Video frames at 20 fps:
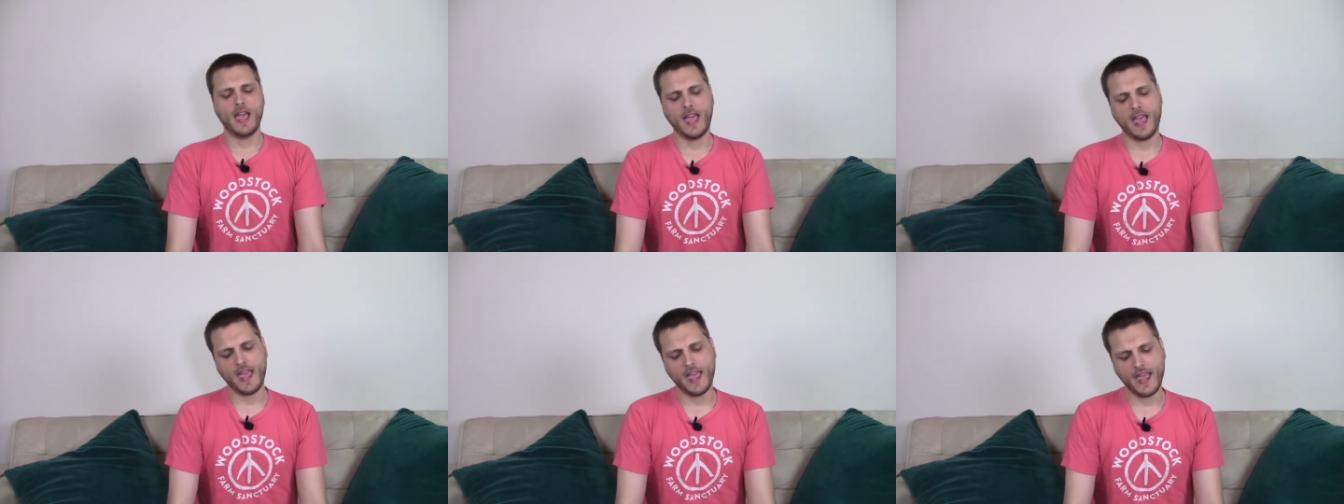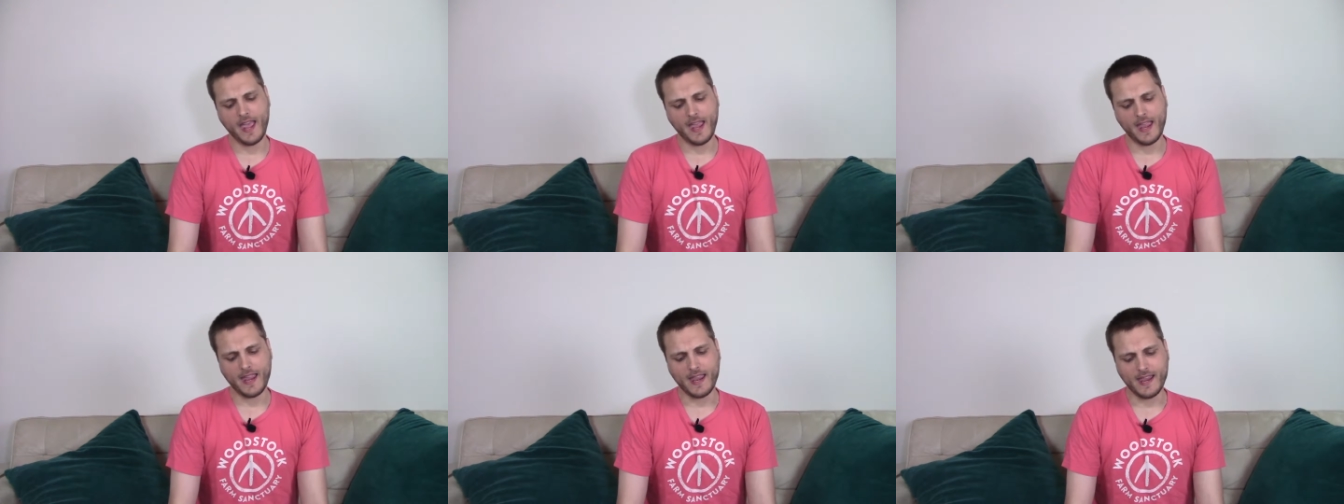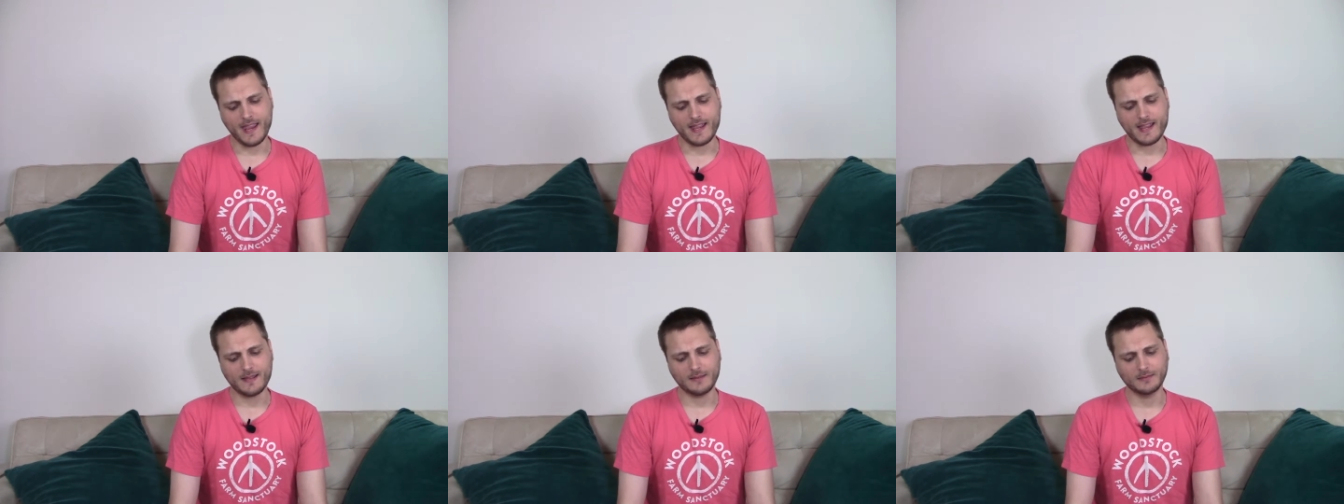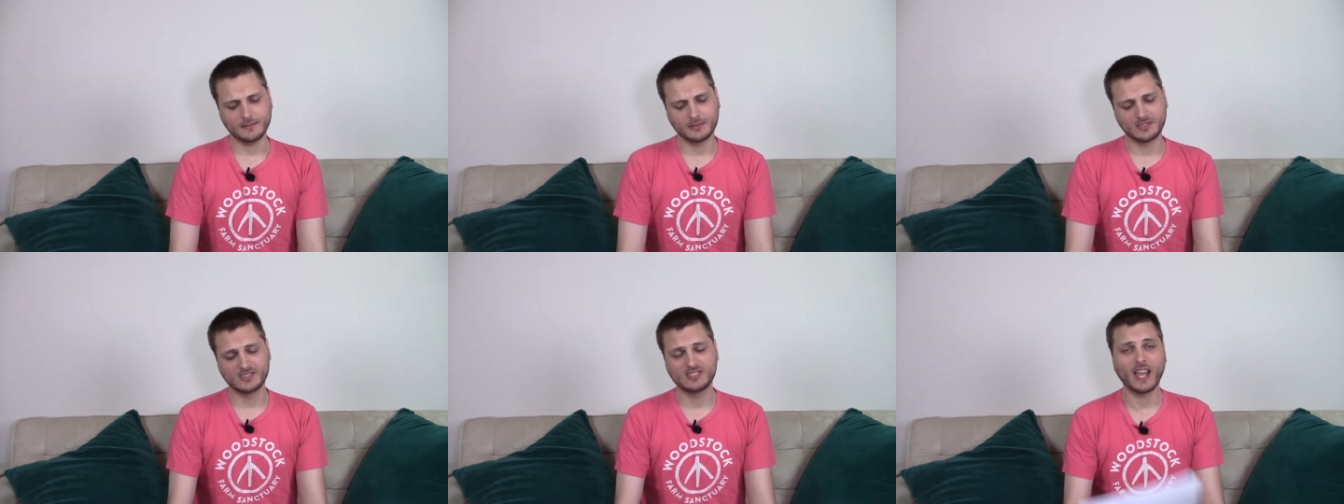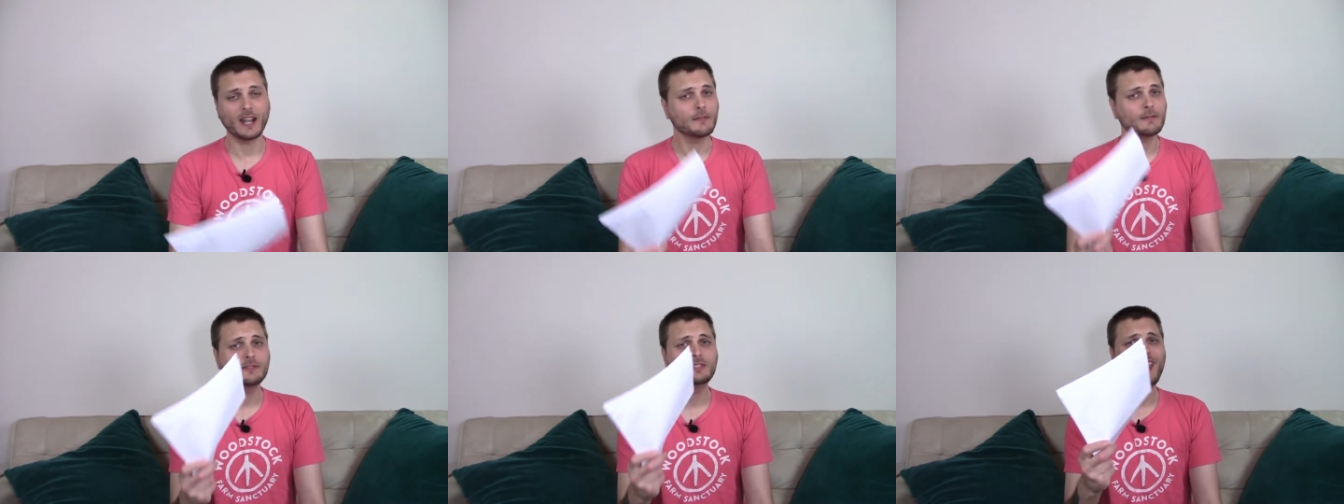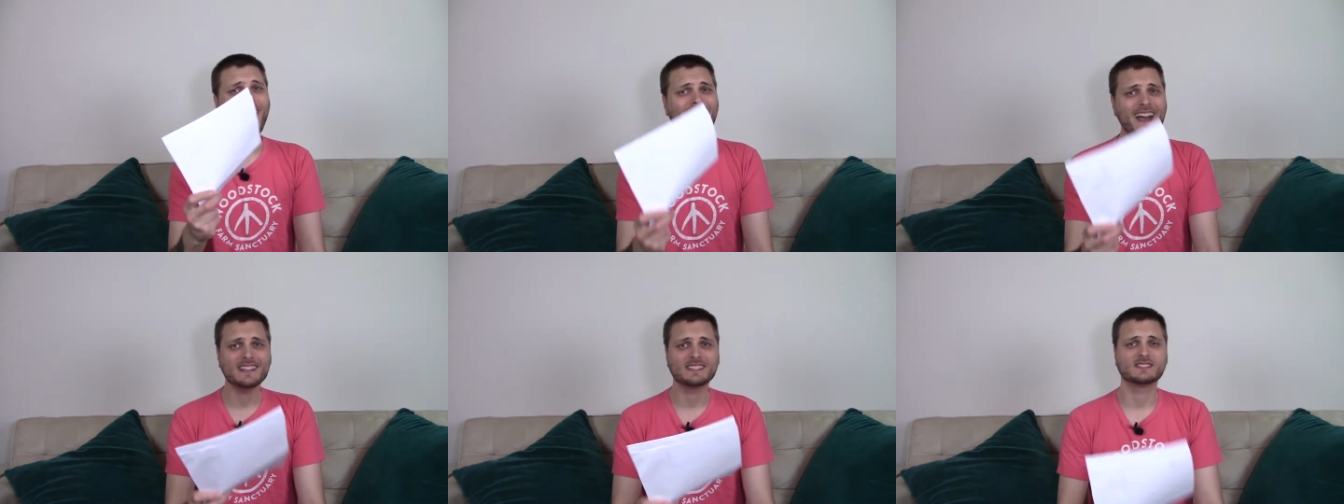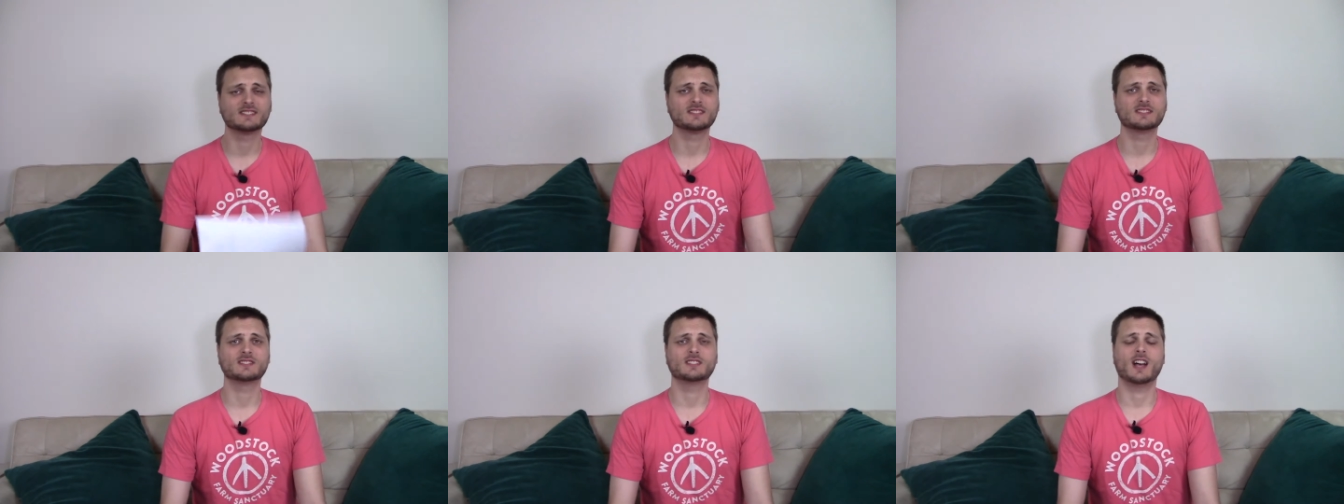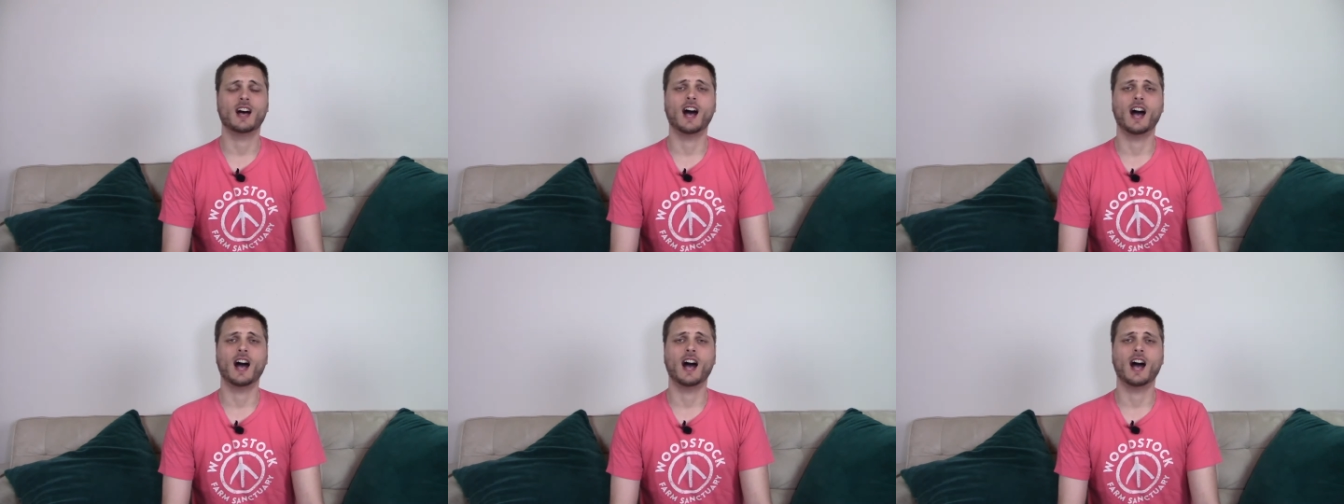a set of tests.